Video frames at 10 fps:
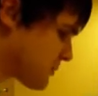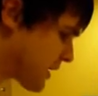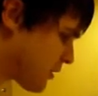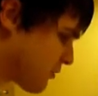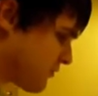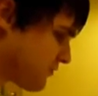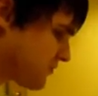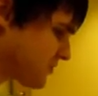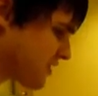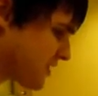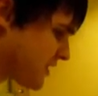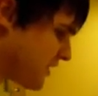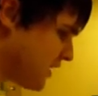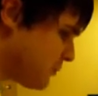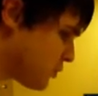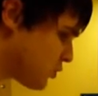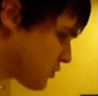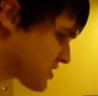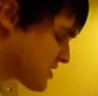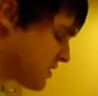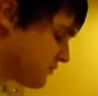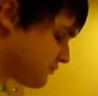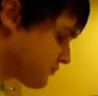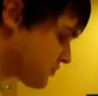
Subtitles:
about keyboards and